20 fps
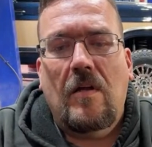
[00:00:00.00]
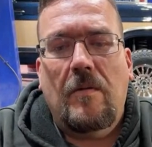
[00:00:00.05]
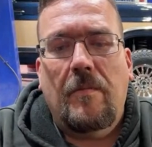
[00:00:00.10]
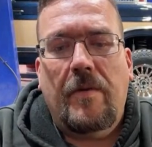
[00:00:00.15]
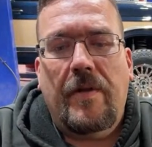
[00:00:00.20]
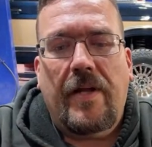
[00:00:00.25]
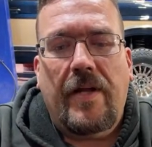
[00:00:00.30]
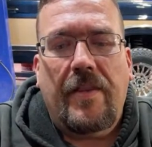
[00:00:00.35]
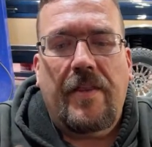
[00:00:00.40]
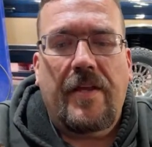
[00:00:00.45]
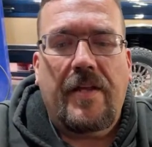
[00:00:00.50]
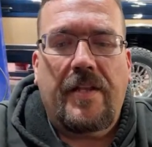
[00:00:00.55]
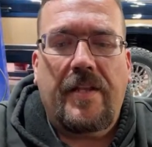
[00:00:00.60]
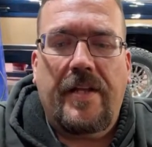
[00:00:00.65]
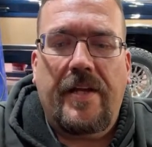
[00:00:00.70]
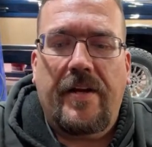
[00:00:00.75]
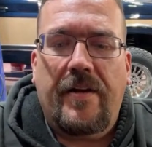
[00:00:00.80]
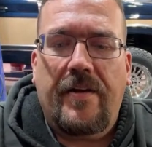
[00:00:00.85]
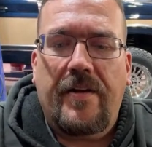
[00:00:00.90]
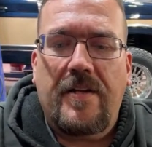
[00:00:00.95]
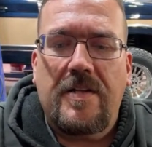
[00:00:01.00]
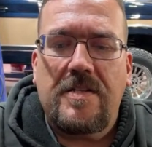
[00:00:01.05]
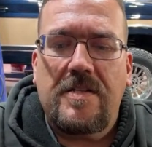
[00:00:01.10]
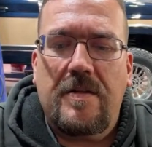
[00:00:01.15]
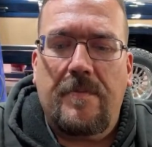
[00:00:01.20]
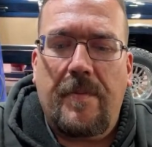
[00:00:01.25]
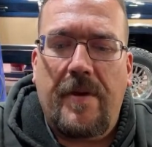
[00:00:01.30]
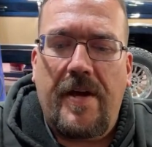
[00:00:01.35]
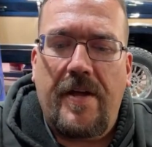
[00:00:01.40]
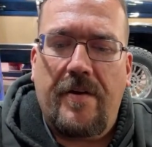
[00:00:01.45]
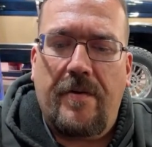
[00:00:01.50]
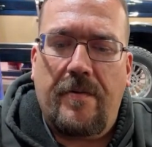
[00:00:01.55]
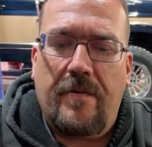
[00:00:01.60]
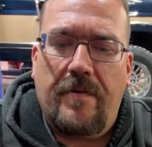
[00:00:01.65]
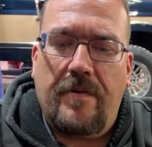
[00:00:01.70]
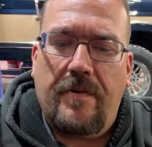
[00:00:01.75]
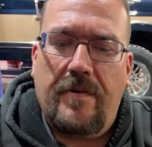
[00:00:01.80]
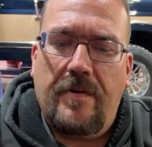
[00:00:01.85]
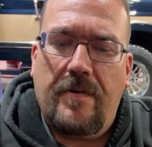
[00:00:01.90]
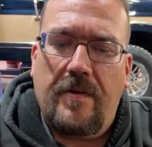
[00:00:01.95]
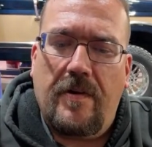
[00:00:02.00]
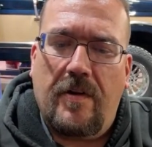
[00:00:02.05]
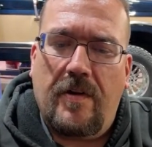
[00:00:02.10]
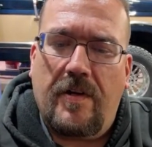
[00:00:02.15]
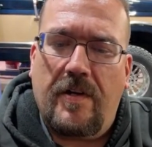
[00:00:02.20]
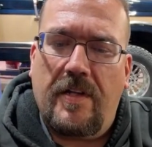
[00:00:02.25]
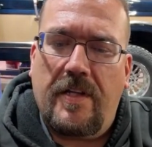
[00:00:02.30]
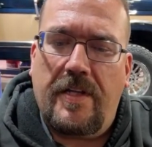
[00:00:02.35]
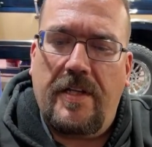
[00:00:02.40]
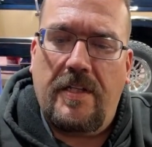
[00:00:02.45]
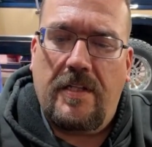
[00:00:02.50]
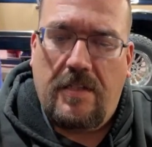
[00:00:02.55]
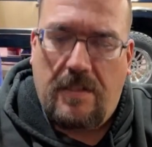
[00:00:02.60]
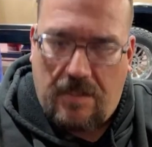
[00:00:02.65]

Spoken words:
but I think the areas that matter are clean.